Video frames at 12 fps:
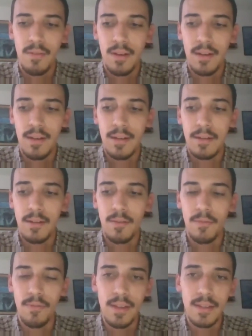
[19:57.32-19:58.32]

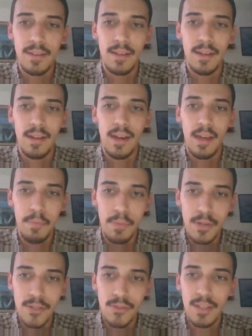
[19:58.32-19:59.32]
of it, like
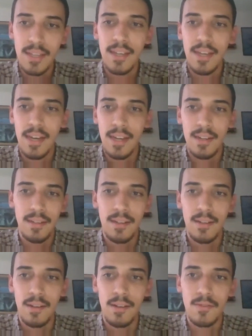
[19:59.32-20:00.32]
personally, and
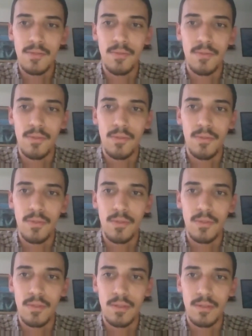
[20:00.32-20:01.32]
also for
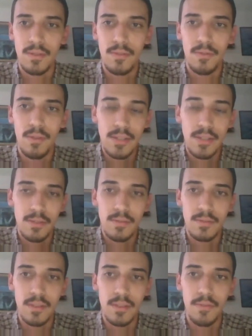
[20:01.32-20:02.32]
a
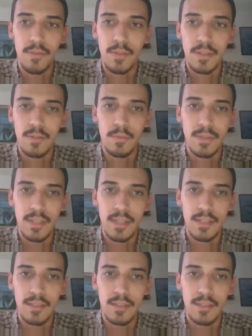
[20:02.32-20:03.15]
TOEFL if you want to present it.